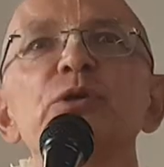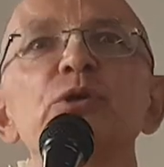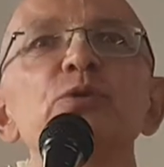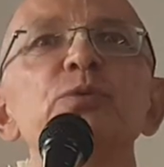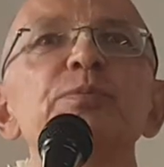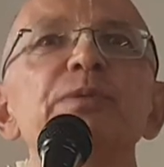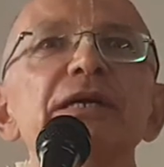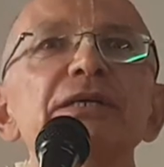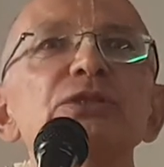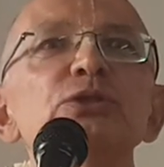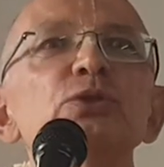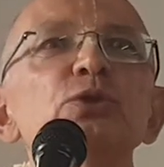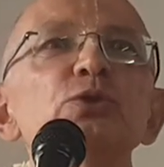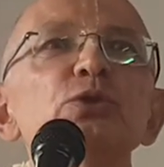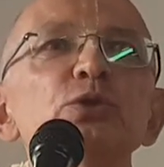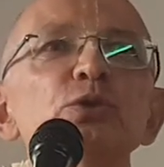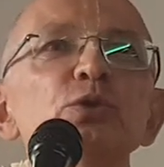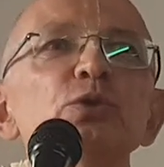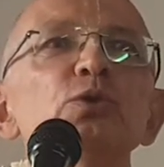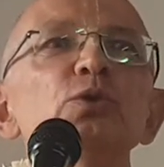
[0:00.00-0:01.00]
Prabhupada to
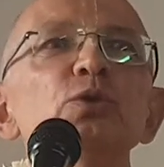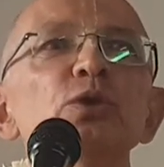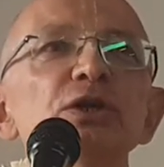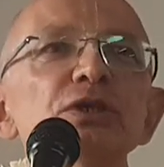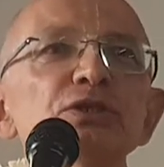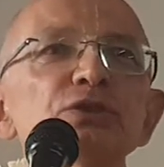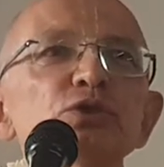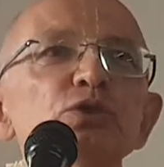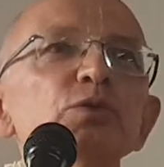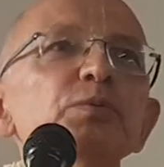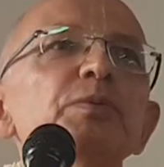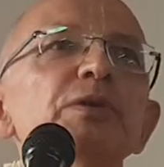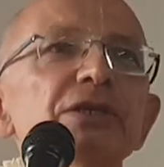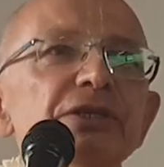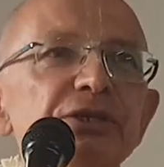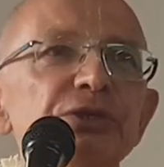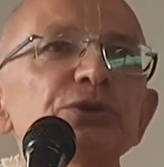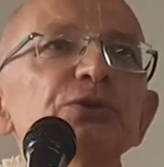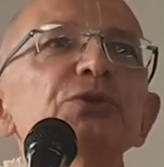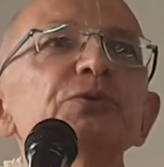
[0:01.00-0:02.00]
do
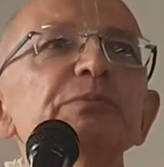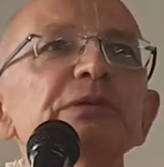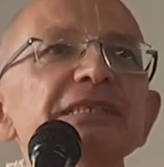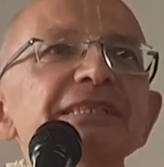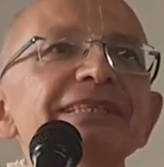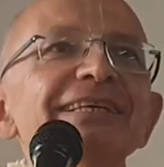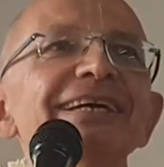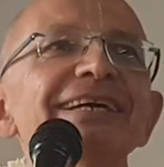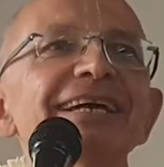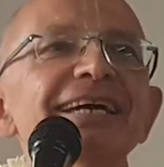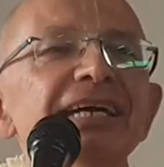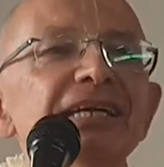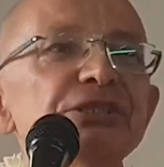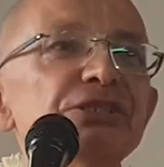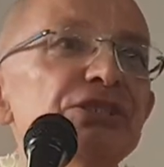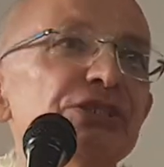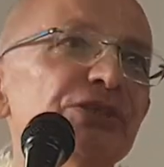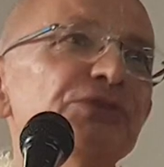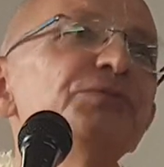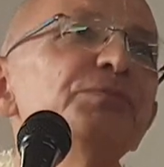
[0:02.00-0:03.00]
superhuman
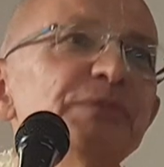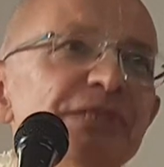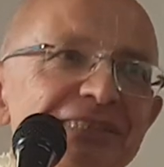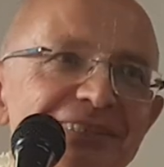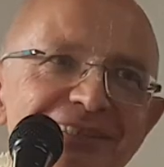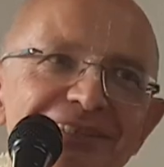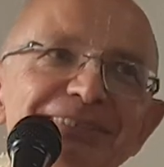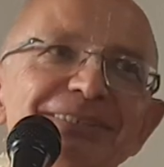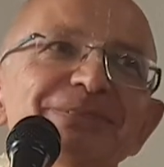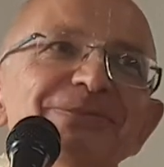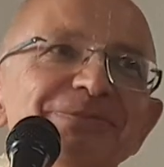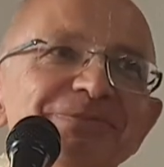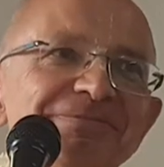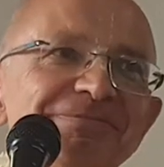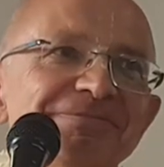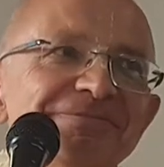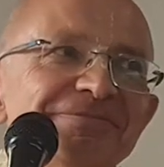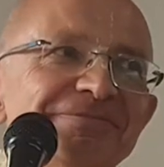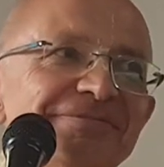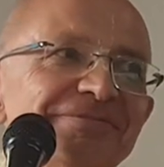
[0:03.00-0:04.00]
achievements.
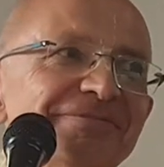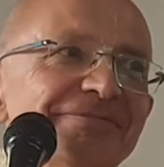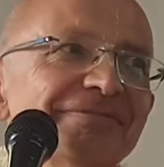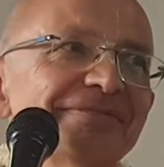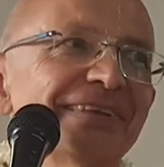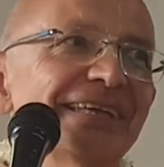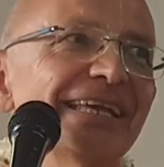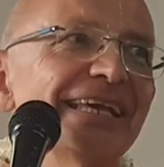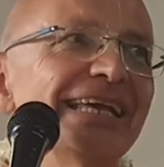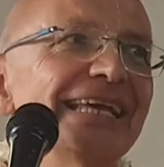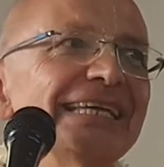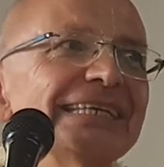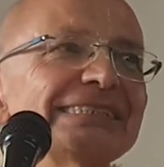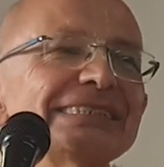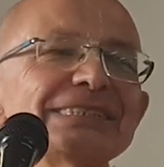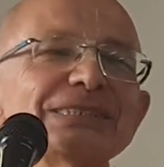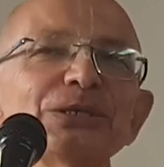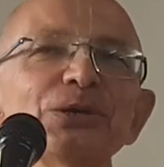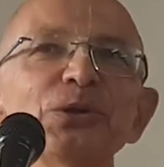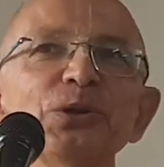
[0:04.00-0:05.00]

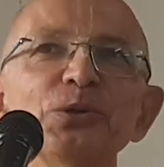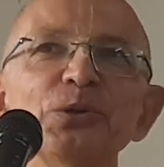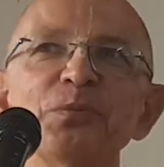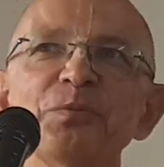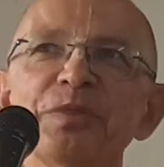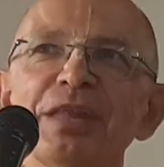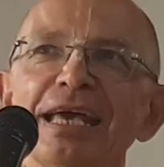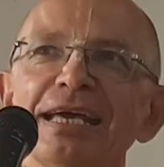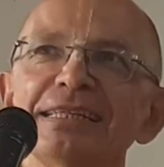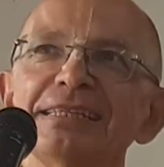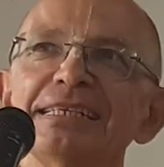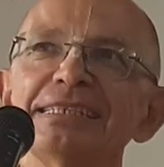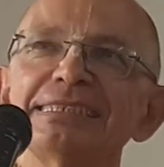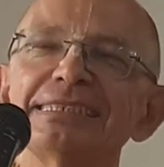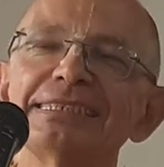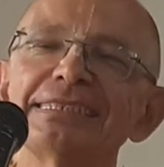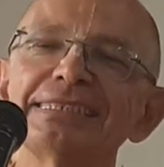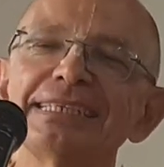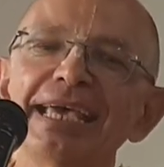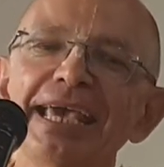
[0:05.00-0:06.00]
So the
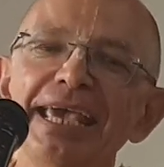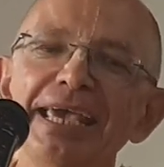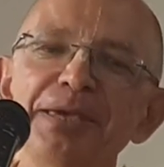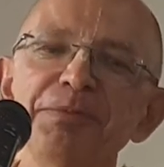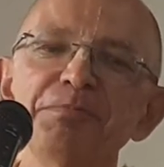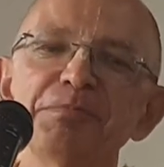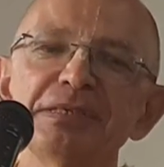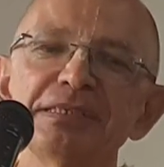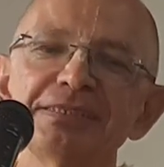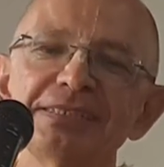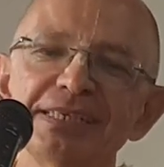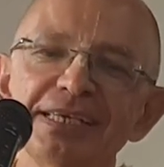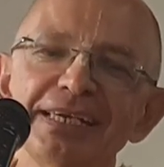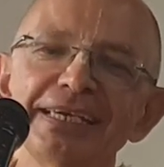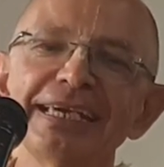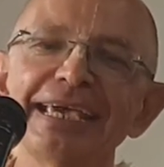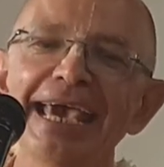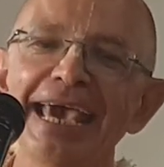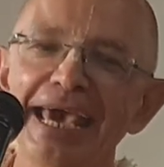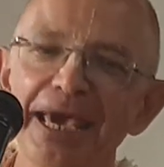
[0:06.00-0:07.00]
same
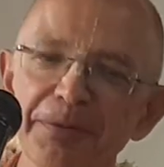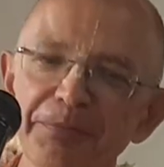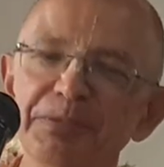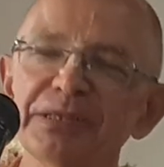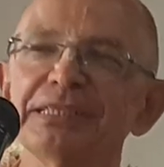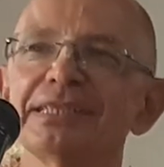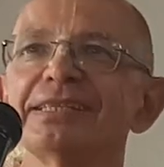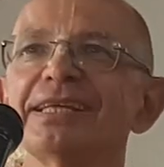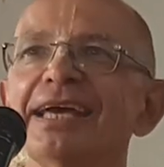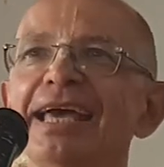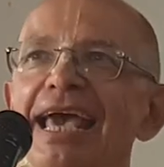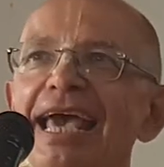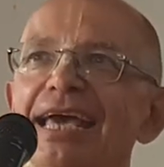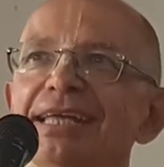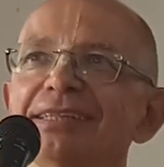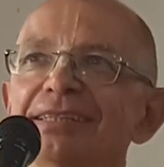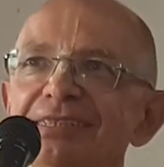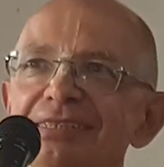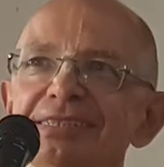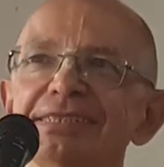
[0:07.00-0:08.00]
thing happened,
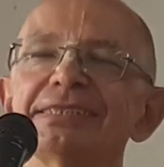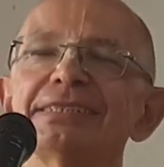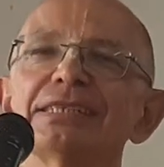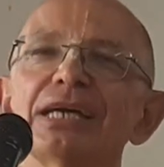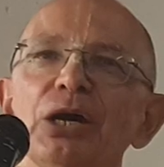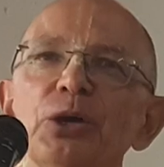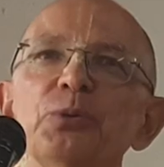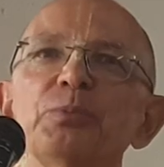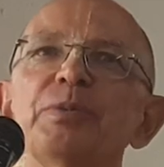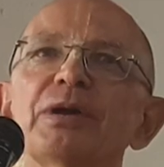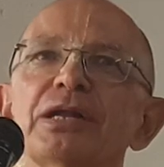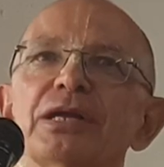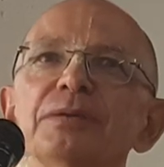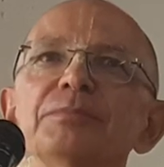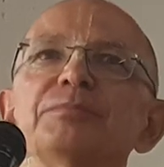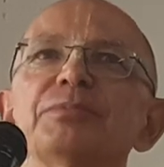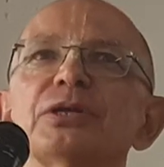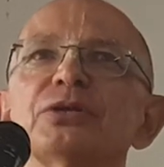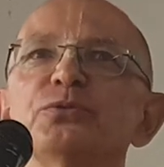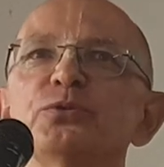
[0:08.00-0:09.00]
and this is how
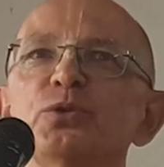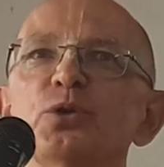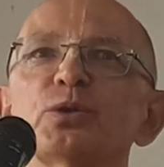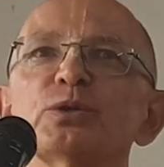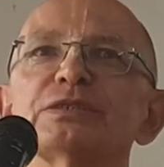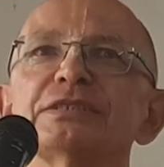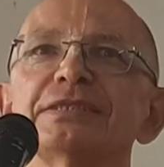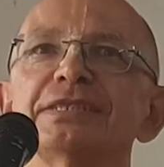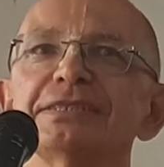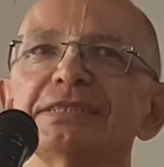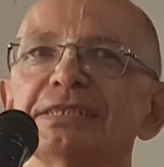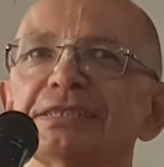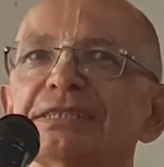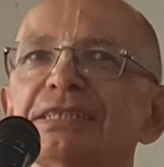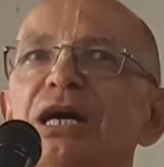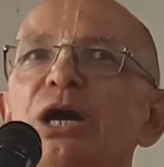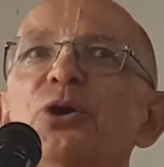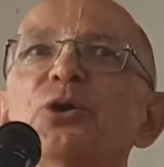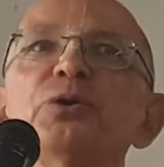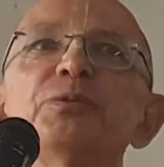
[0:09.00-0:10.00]
Parampara works, this is
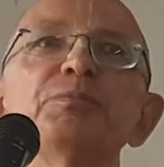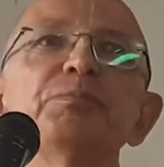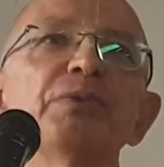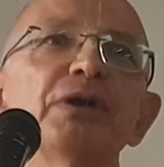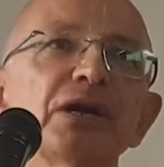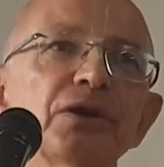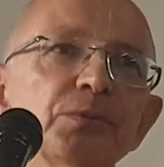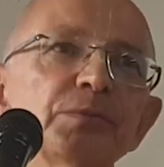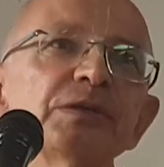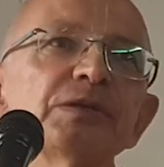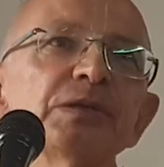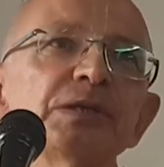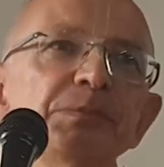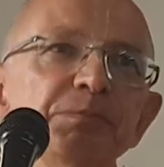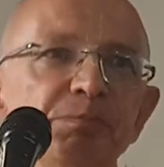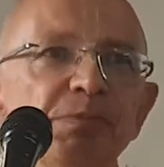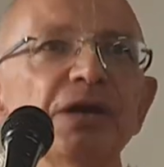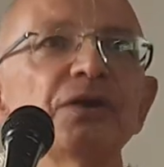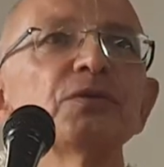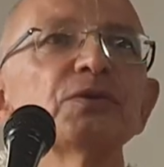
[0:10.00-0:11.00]
how
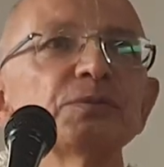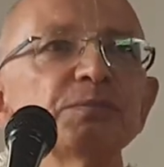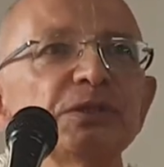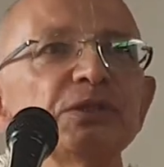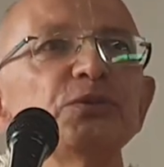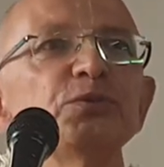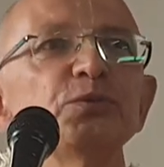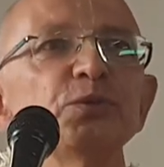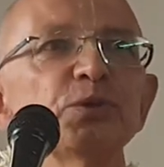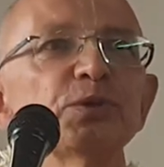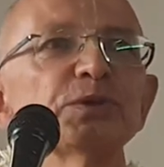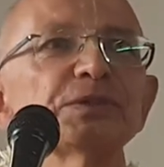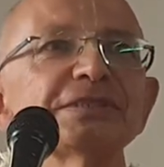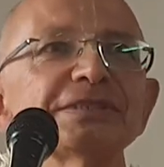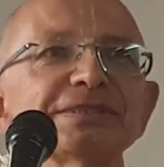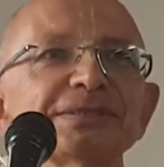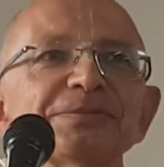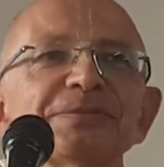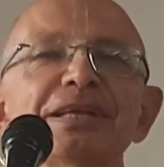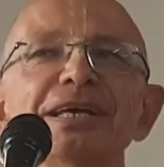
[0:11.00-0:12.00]
empowerment
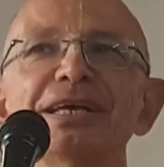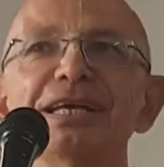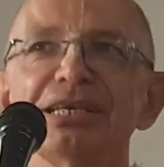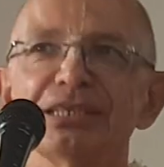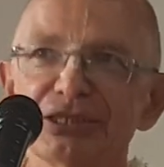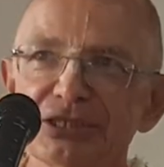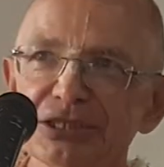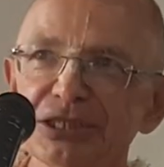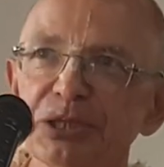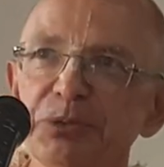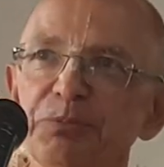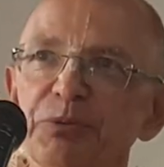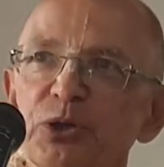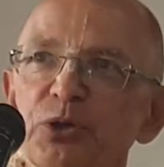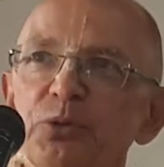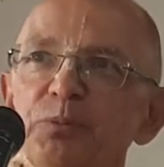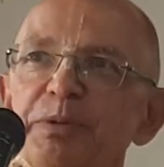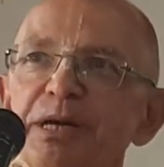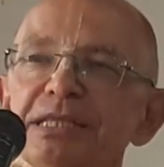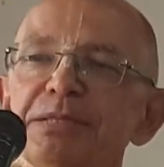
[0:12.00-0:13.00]
works. Srila
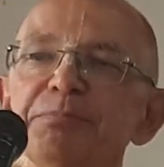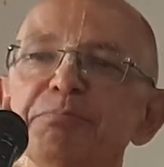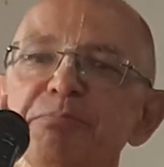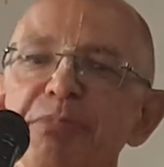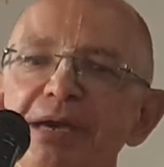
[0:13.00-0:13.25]
Prabhupada